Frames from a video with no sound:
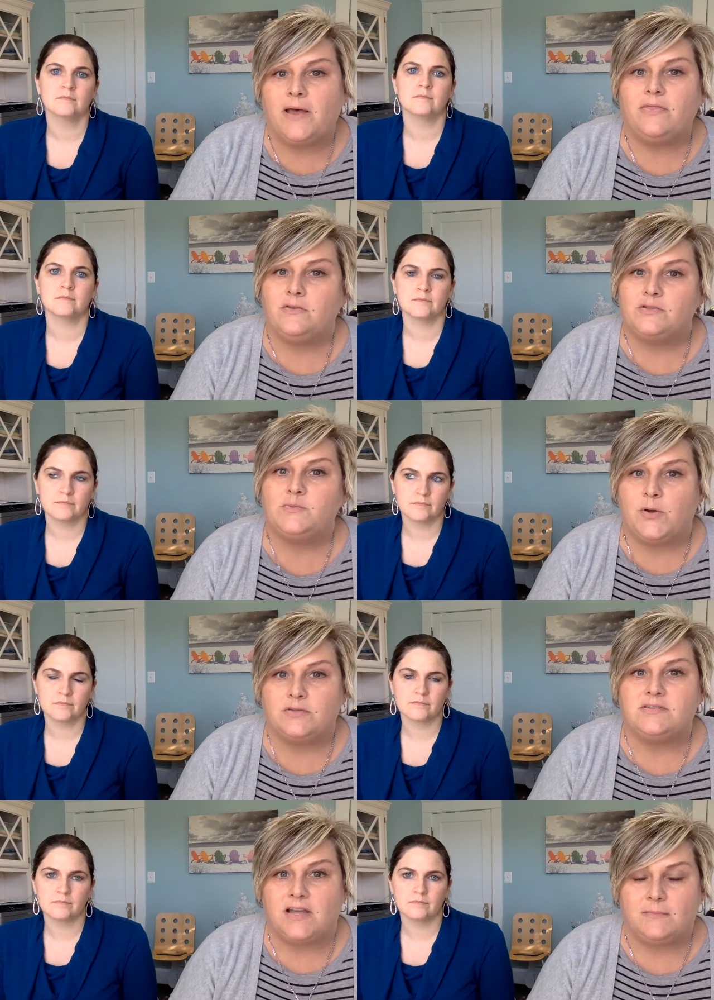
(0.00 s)
Speaker 1: about those small
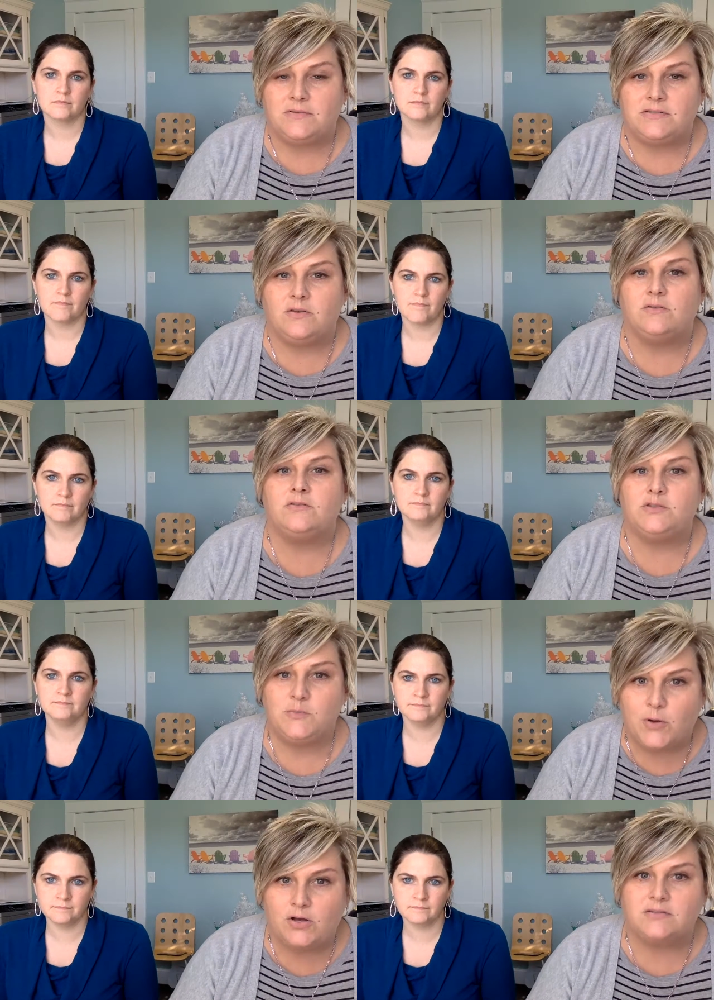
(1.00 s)
steps. Those
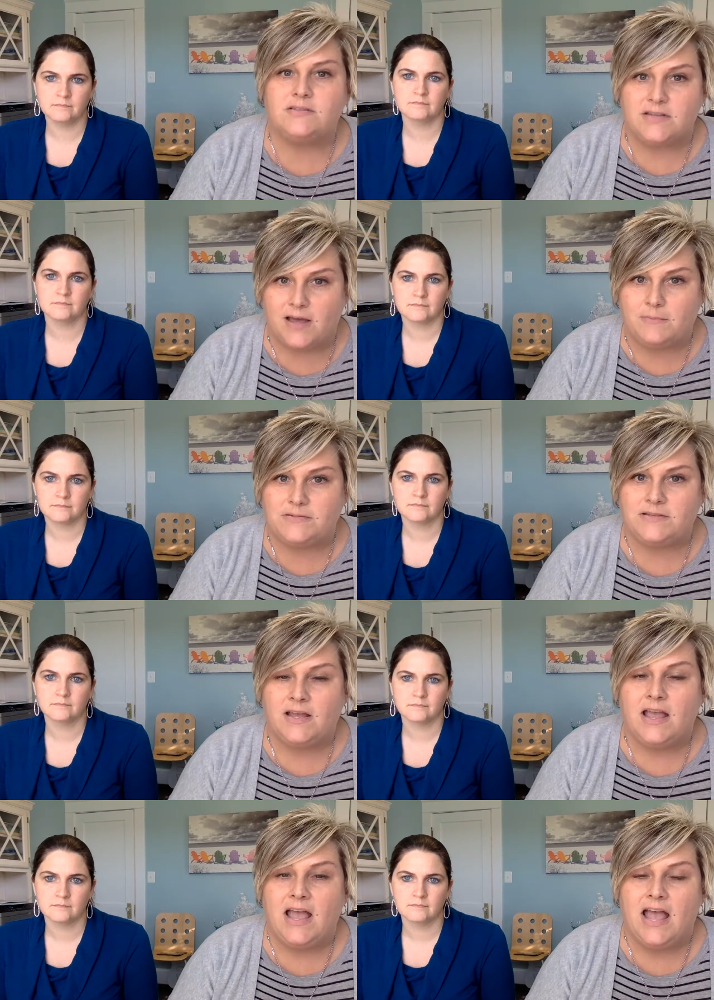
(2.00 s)
mm-hmm. small steps
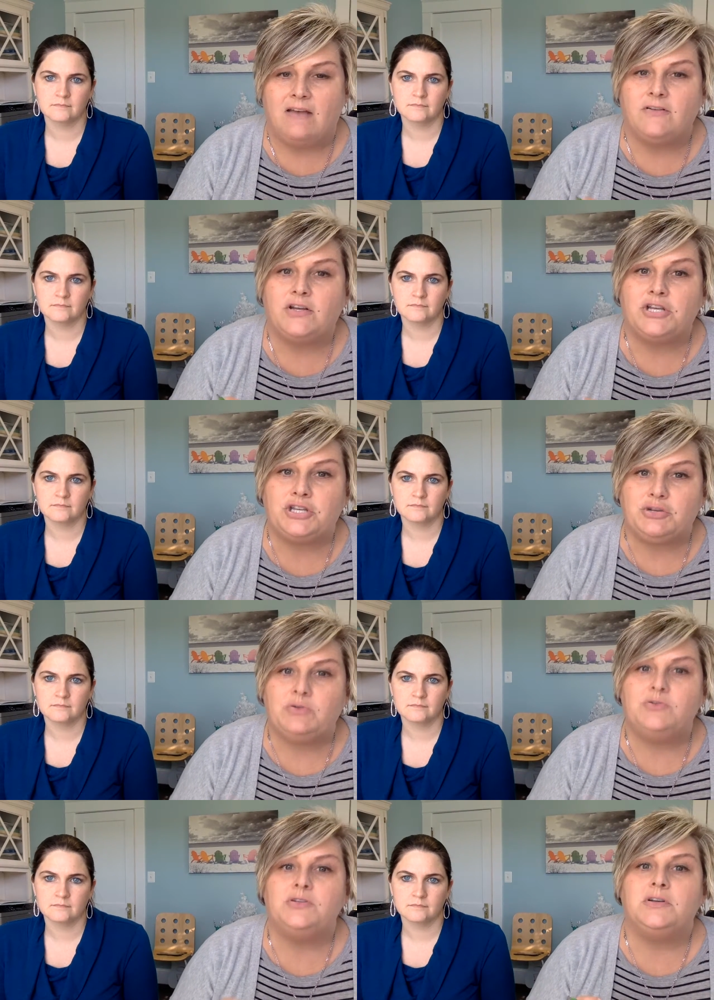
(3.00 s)
have a
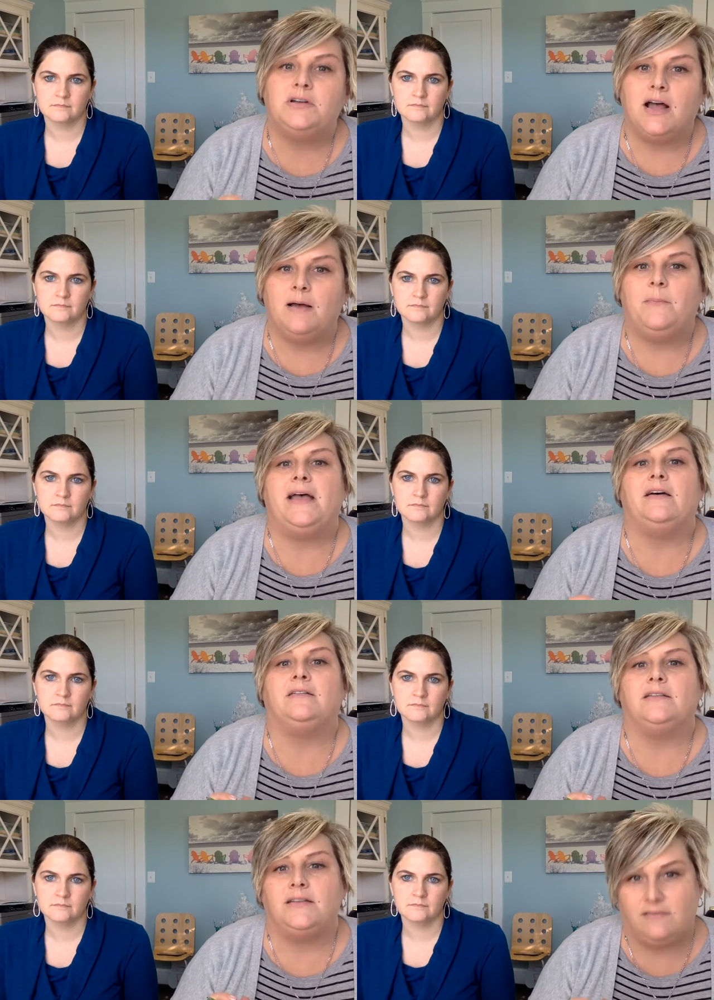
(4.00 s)
huge
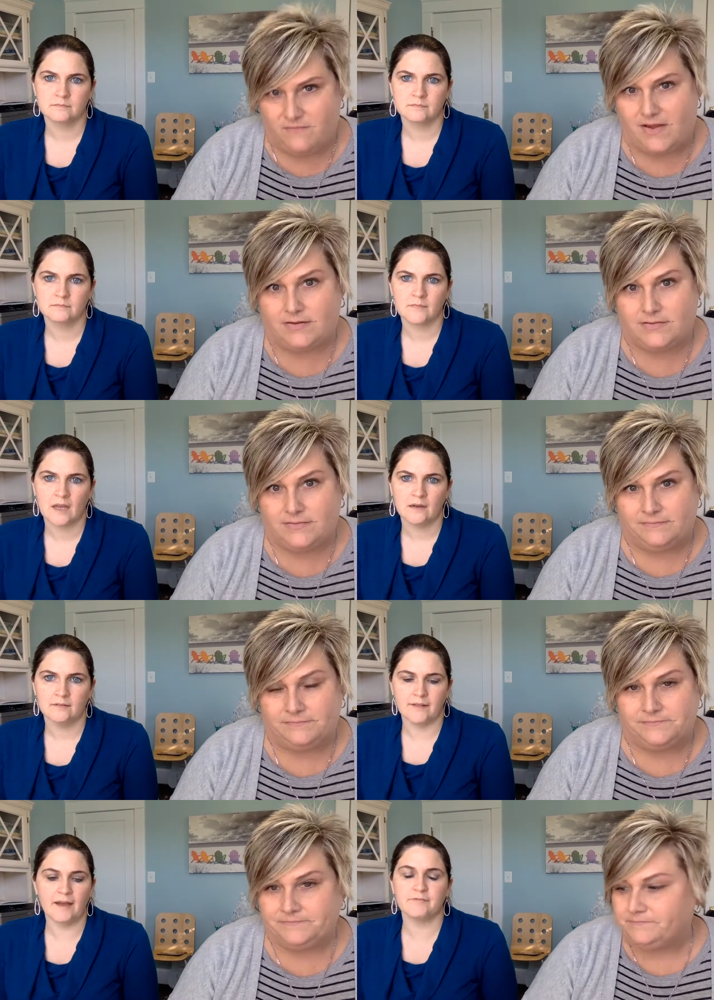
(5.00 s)
compound effect.
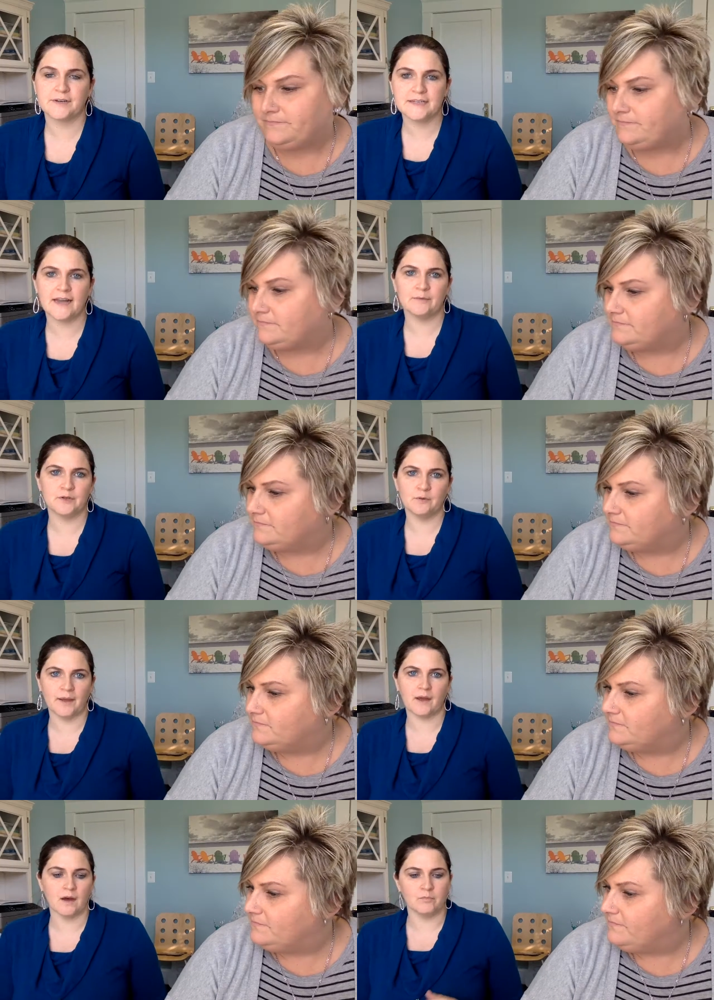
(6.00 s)
Speaker 2: Every day when you
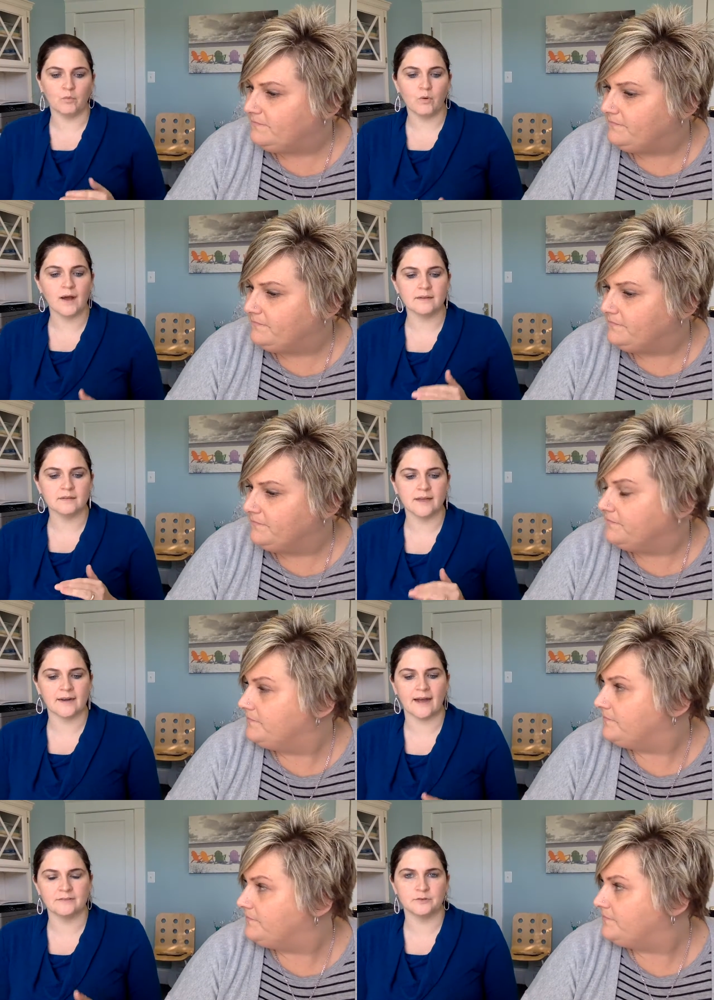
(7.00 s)
wake up, what
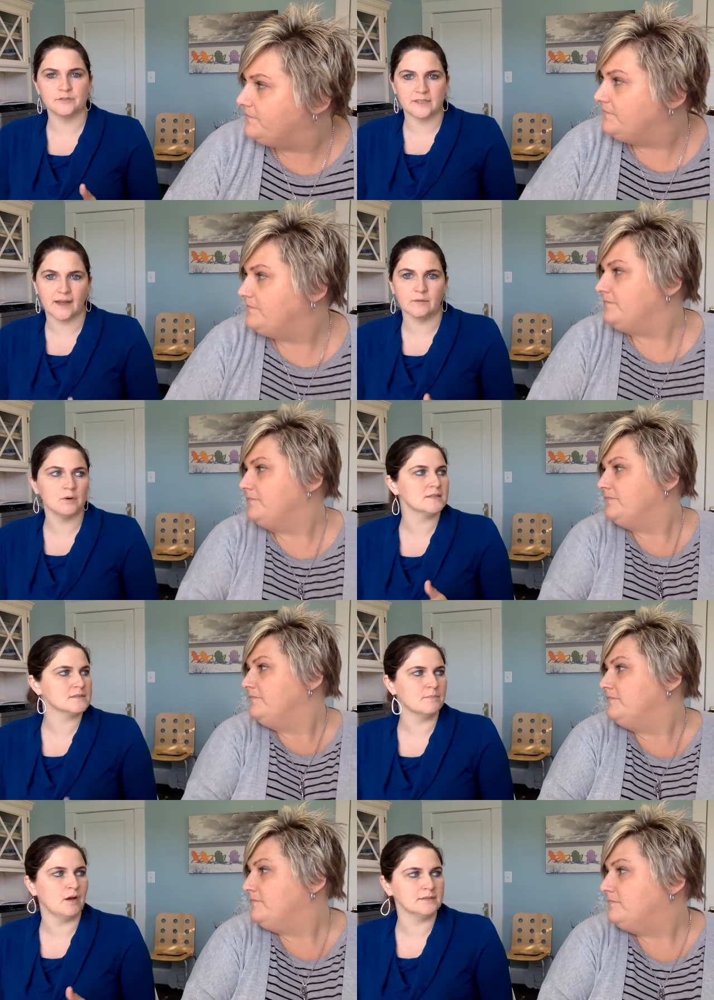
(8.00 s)
can I do today? What
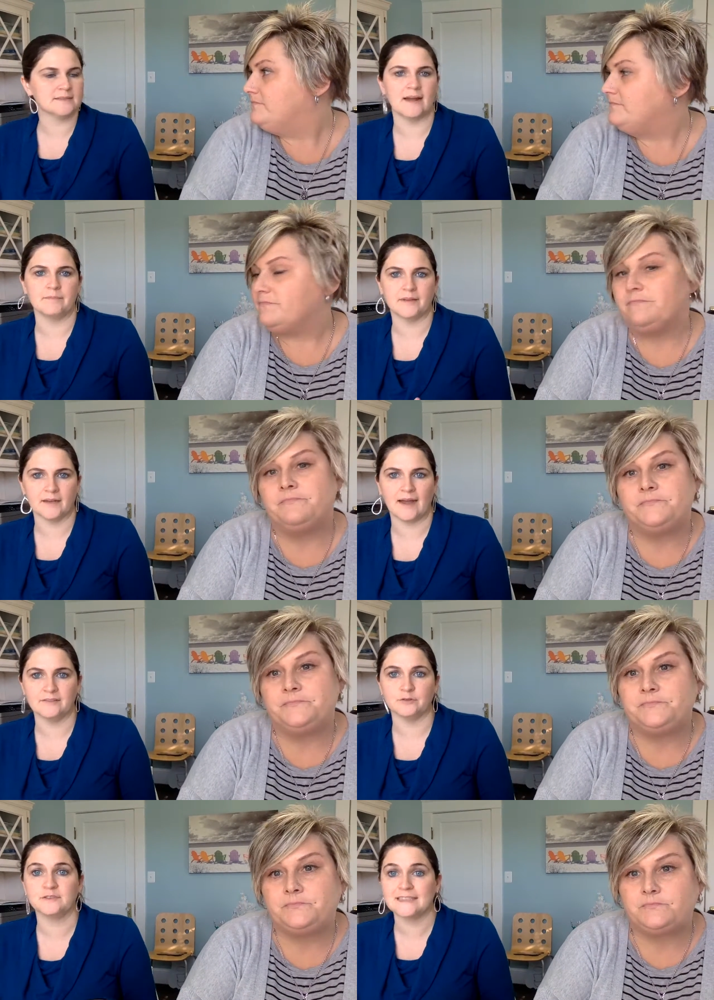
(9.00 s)
small step can I
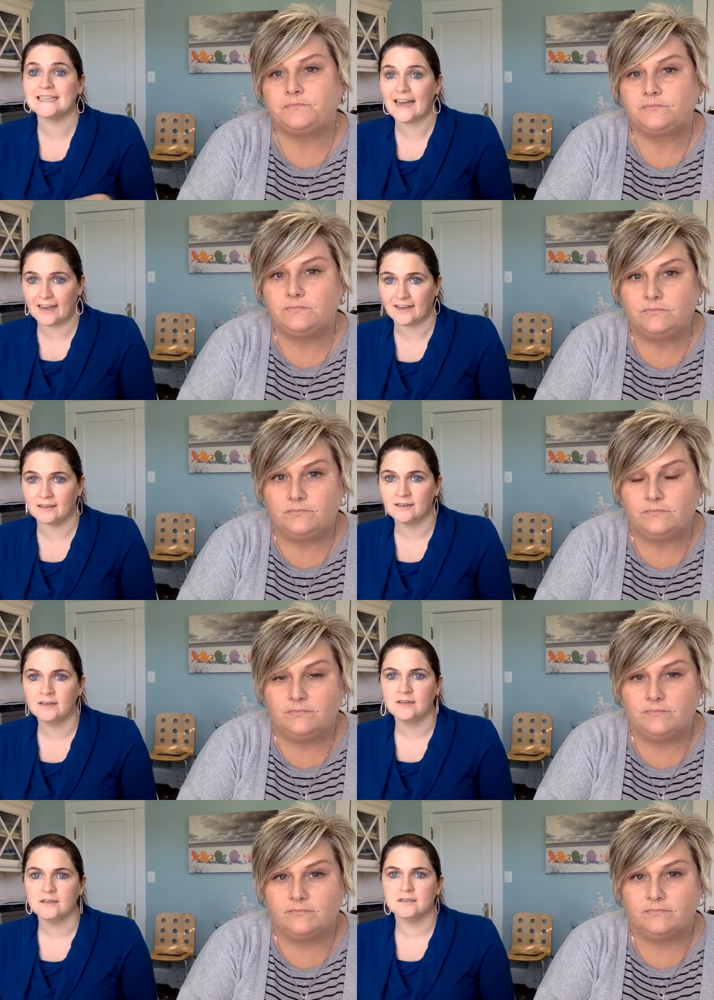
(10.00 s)
do today
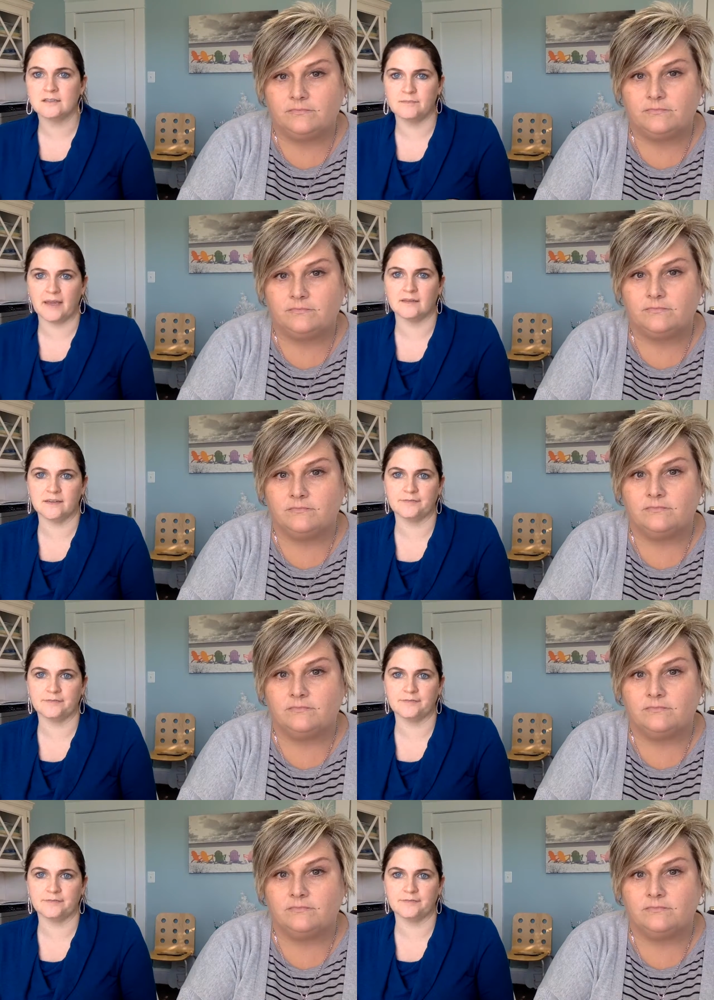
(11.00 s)
to make a